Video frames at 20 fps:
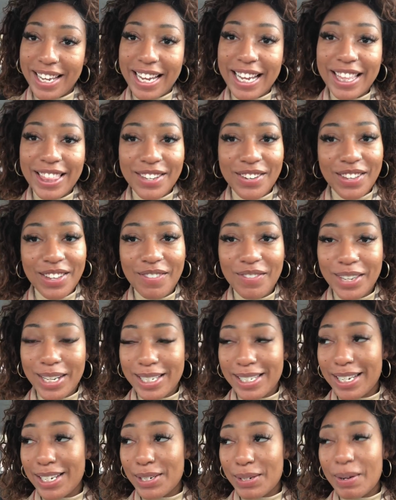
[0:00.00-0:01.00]
get through them
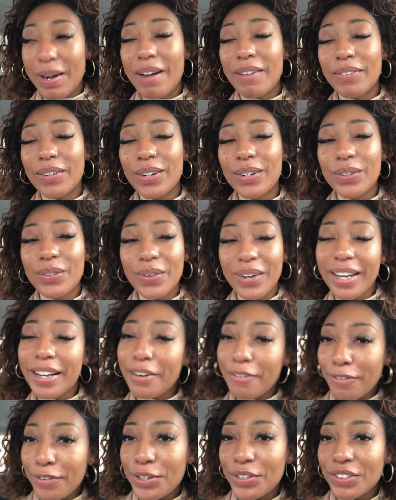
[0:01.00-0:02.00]
because I do have quite
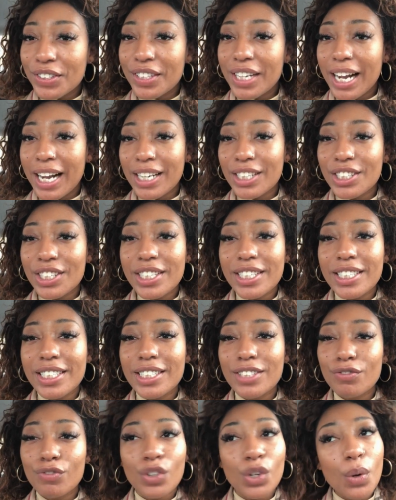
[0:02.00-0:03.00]
a few
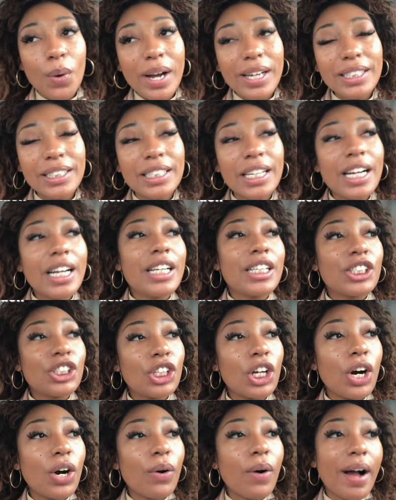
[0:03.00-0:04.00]
reaction requests.
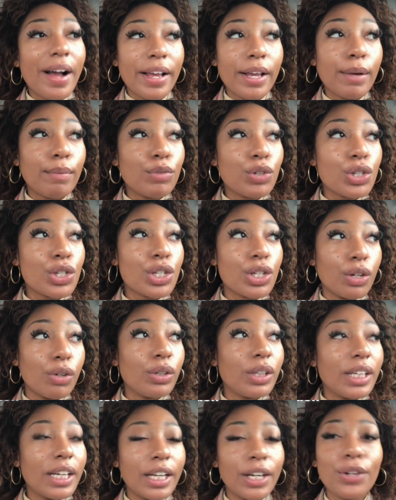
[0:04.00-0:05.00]
So I am just
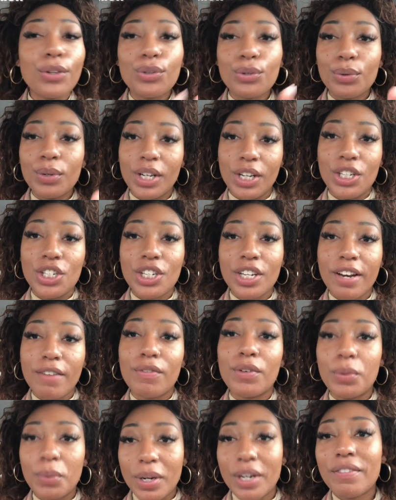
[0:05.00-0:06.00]
slowly getting through each and
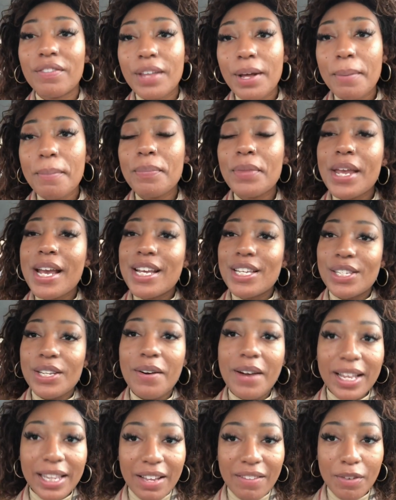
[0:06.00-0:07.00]
every one of them.
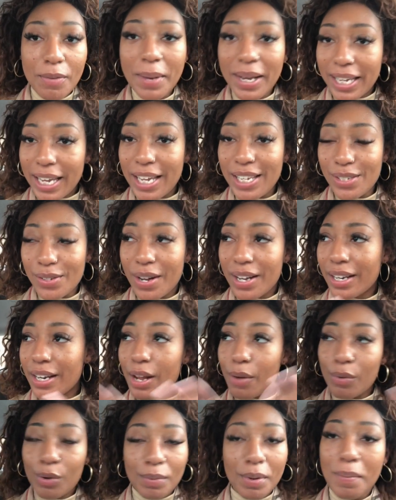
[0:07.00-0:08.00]
So I love you, my K-Squad, and
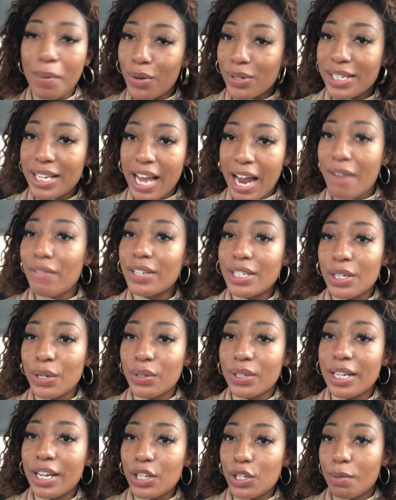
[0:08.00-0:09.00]
I will be posting every
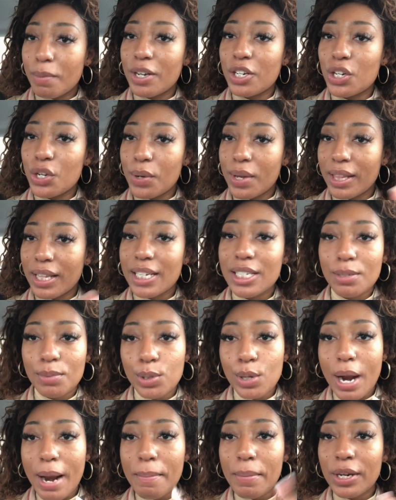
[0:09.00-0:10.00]
single day. So make sure you hit that
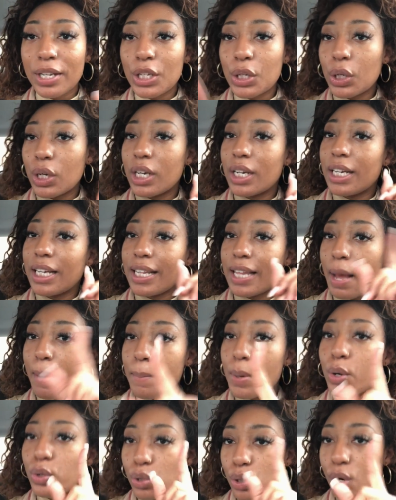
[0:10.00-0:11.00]
subscribe button and you're hitting
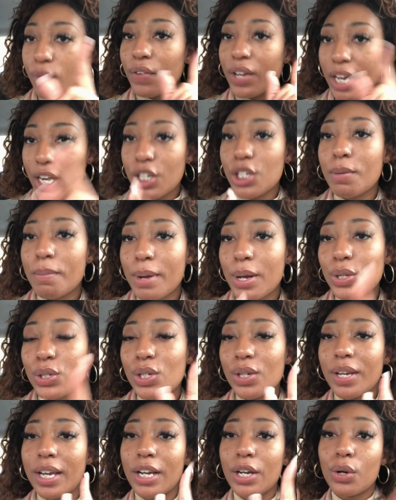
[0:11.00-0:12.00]
that post notification bell
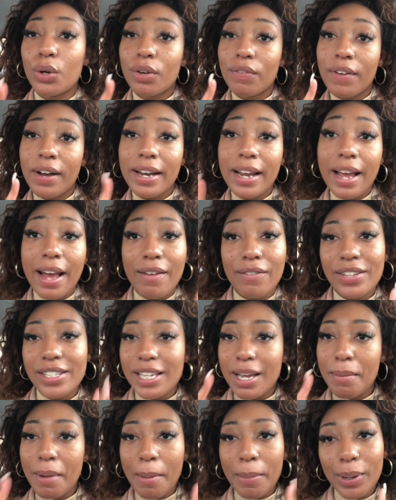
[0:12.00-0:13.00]
so you get notified every
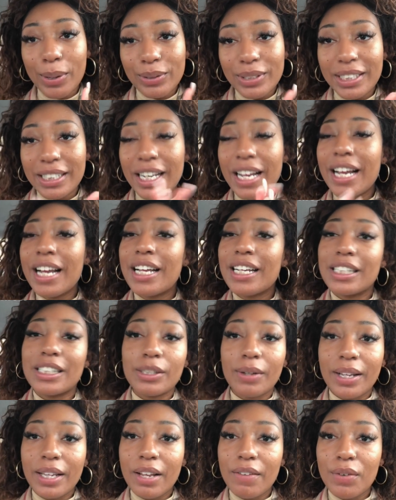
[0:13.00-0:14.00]
time I post.
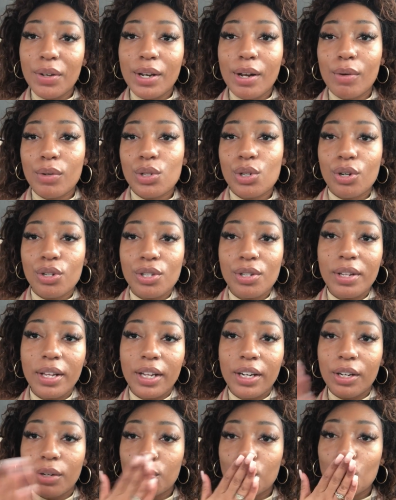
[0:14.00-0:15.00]
So I love you, and I will talk to you
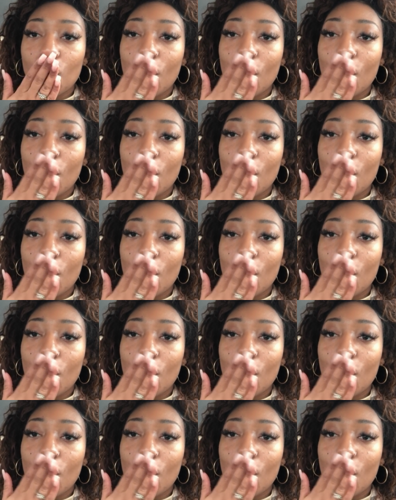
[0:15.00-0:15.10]
later.